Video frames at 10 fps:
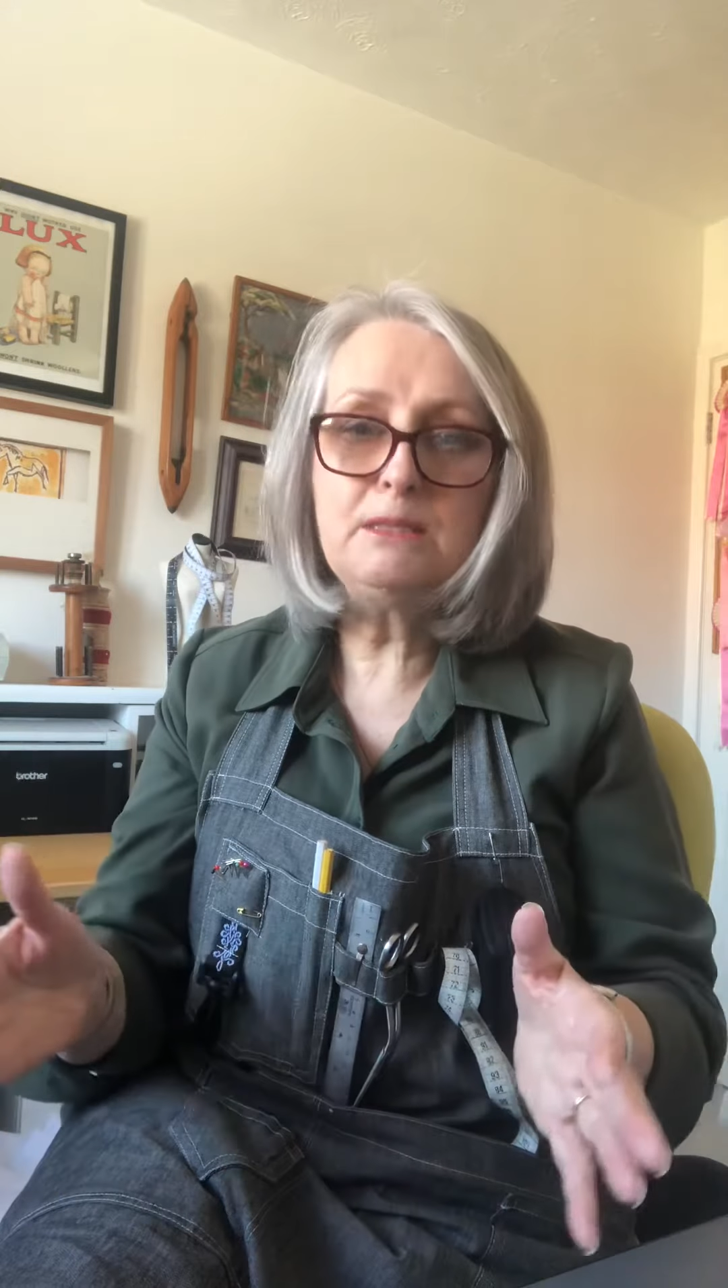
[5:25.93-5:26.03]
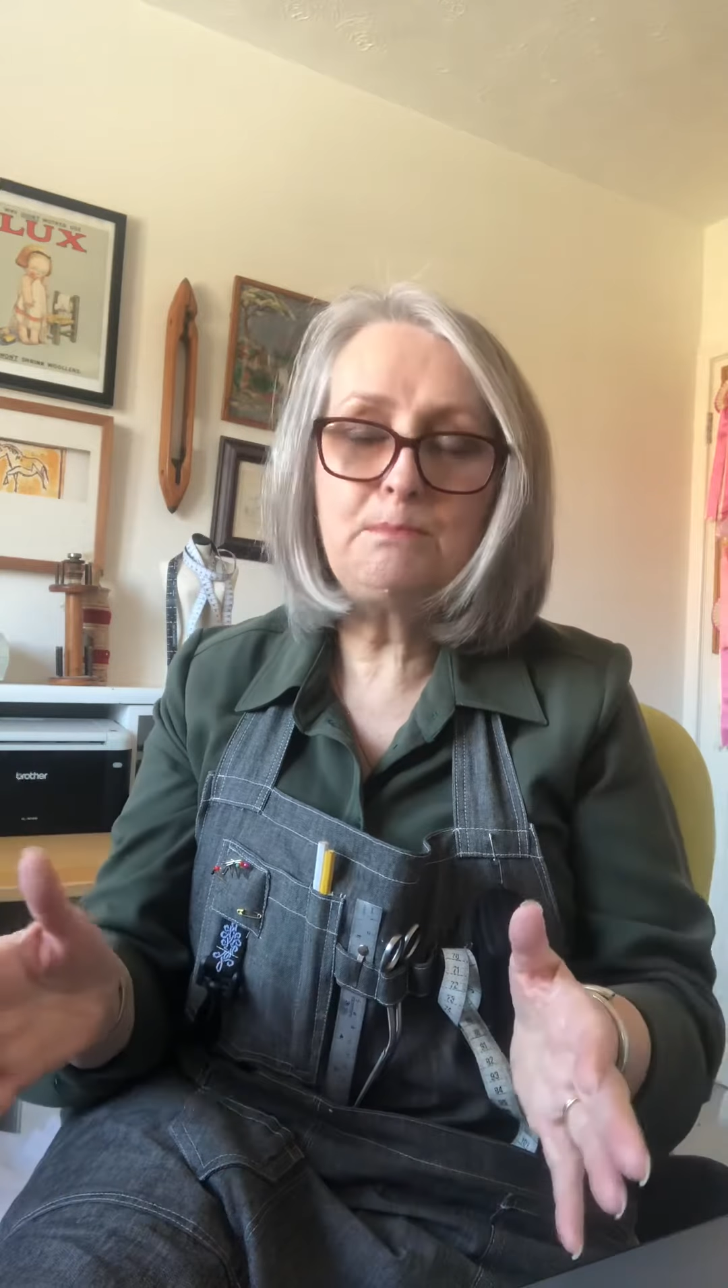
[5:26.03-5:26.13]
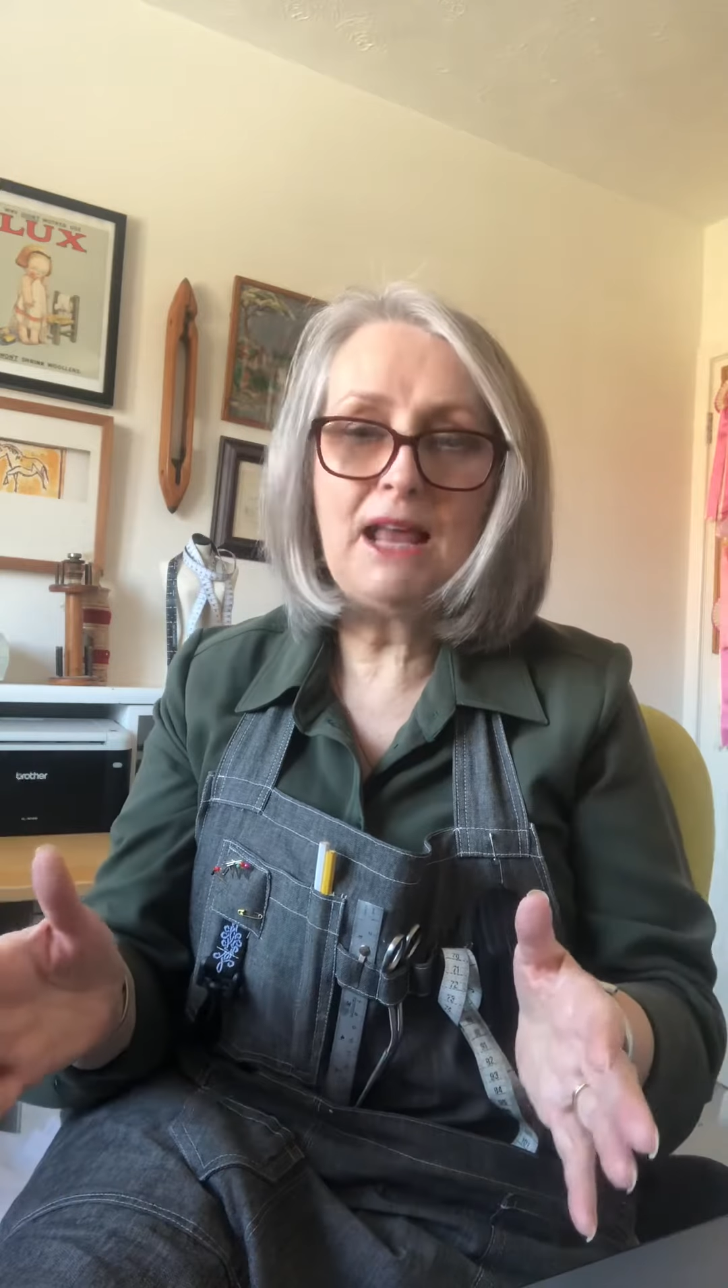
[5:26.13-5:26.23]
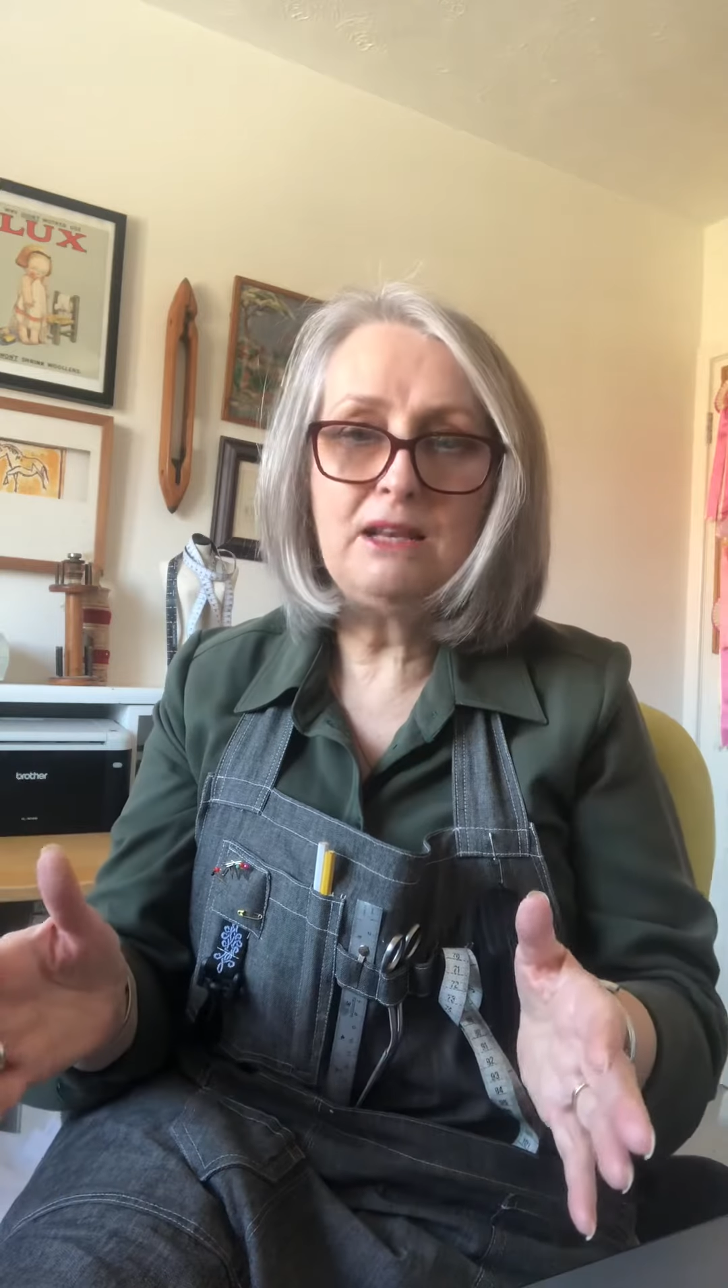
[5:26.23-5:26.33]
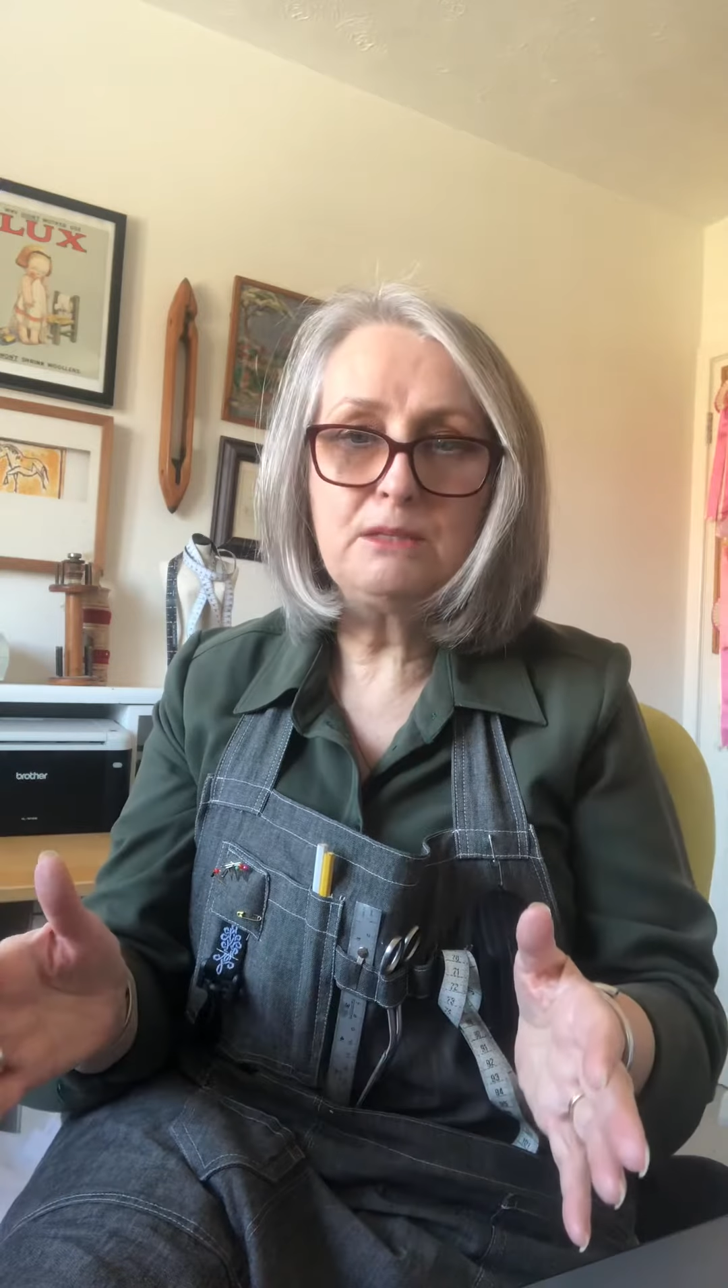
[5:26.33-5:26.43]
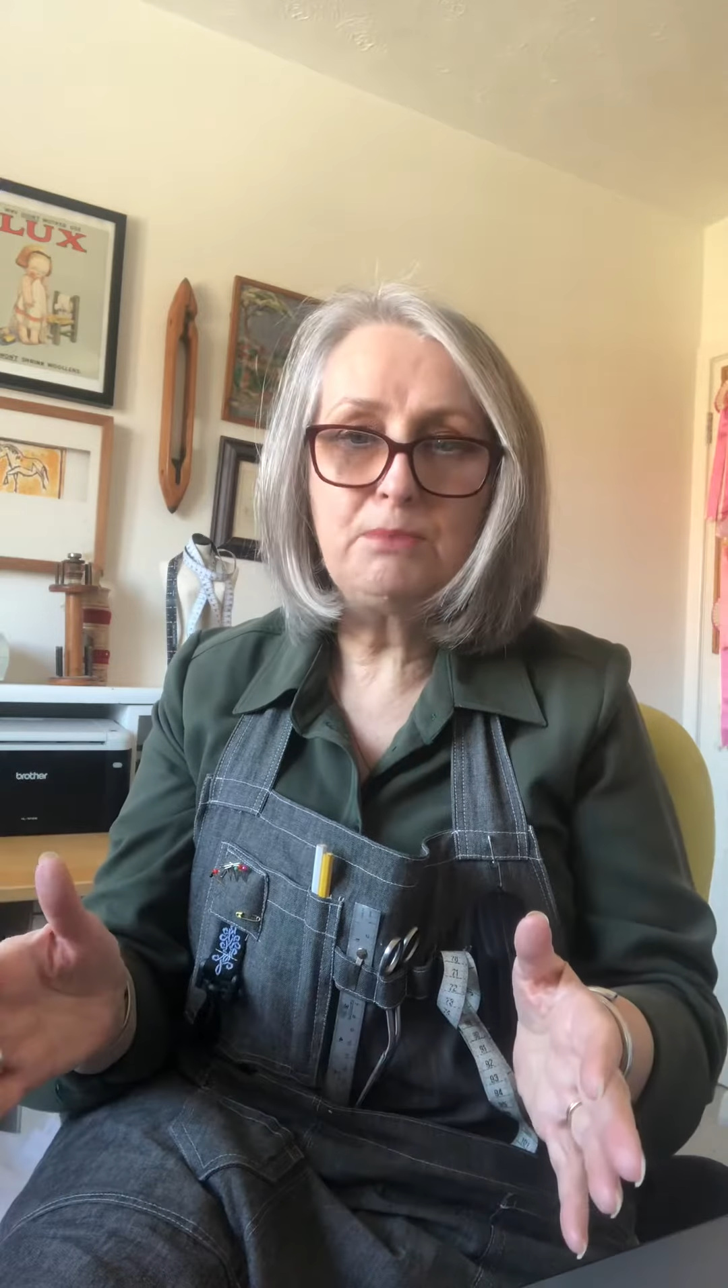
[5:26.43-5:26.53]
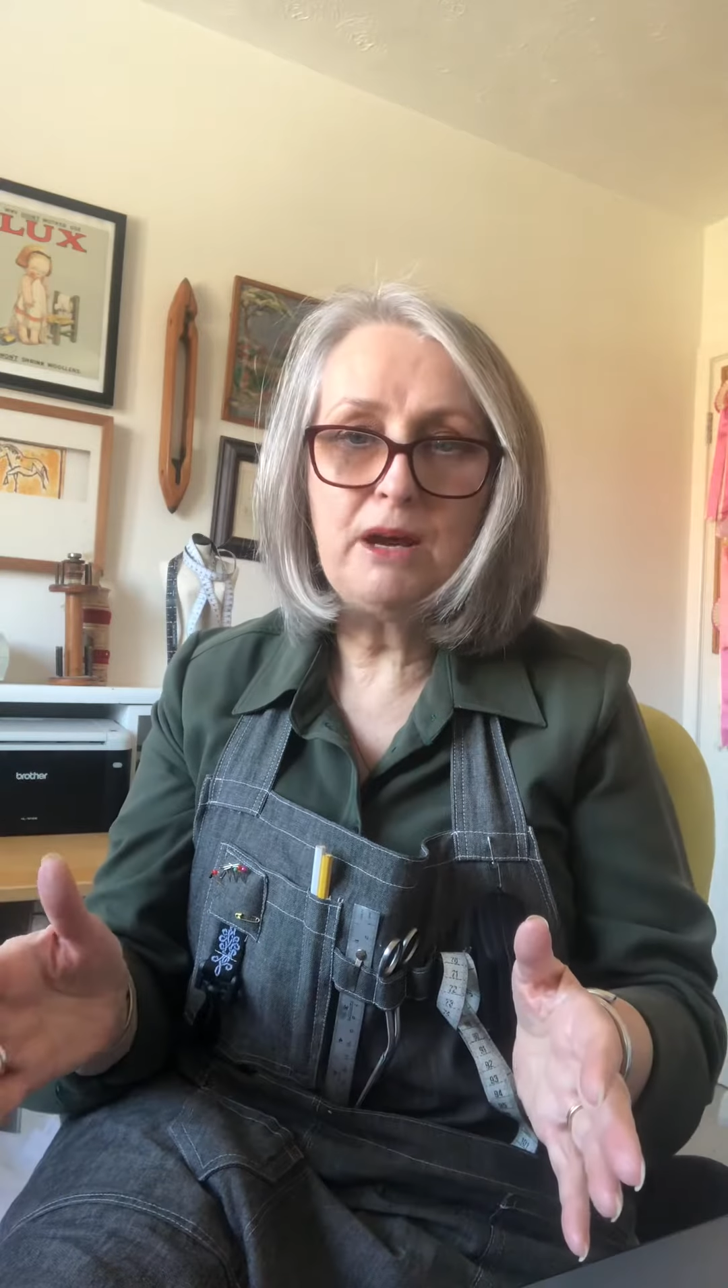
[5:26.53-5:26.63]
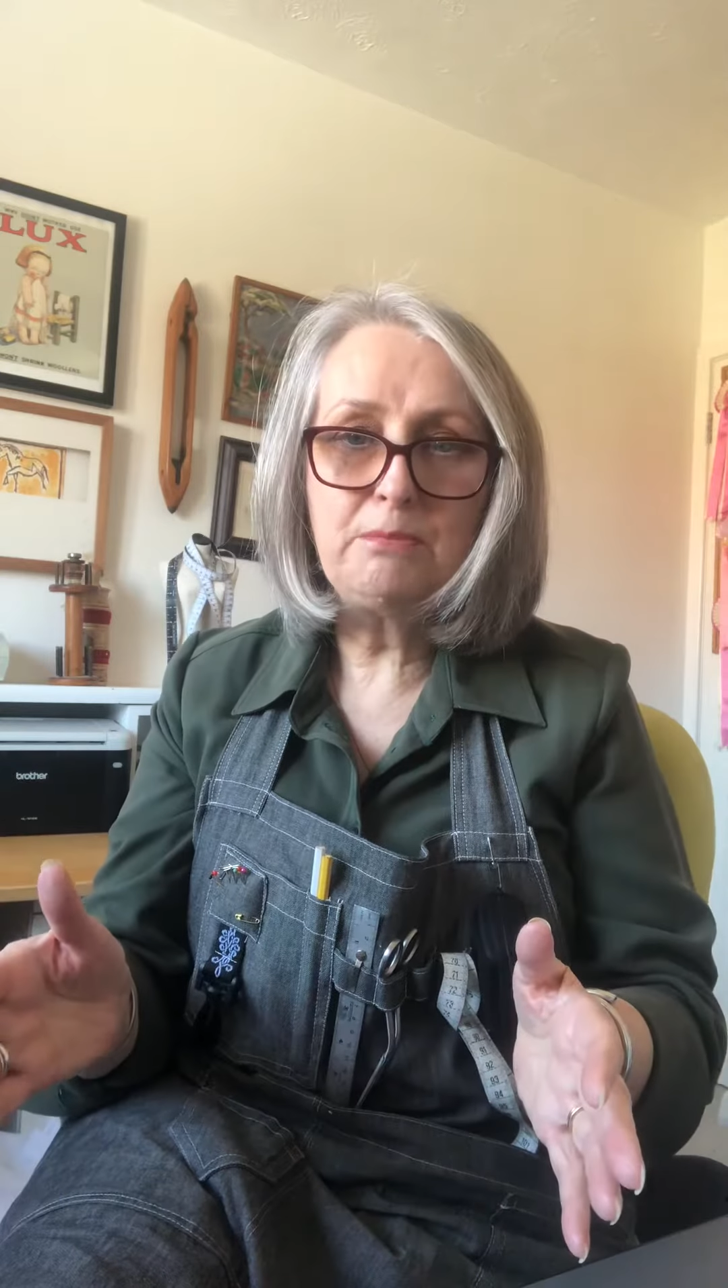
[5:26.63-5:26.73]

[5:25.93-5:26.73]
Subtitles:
balanced by a